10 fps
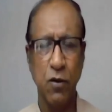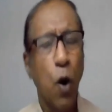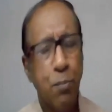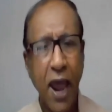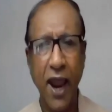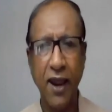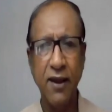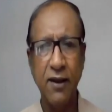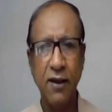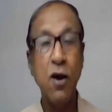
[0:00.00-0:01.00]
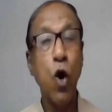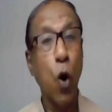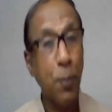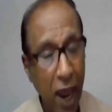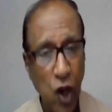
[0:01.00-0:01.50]
Obey.
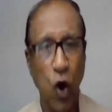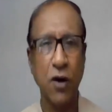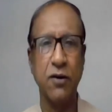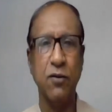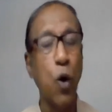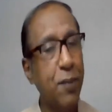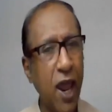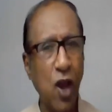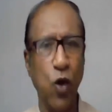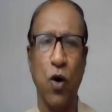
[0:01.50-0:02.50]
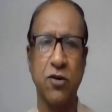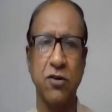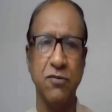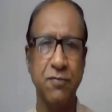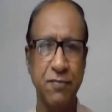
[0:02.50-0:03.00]
Obey God. Obey God.
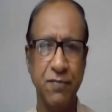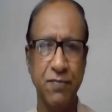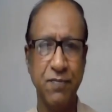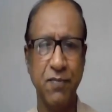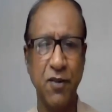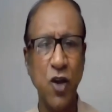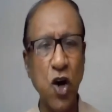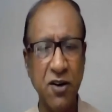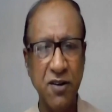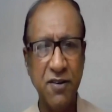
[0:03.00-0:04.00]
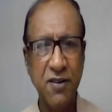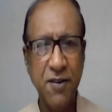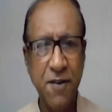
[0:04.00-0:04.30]
Good.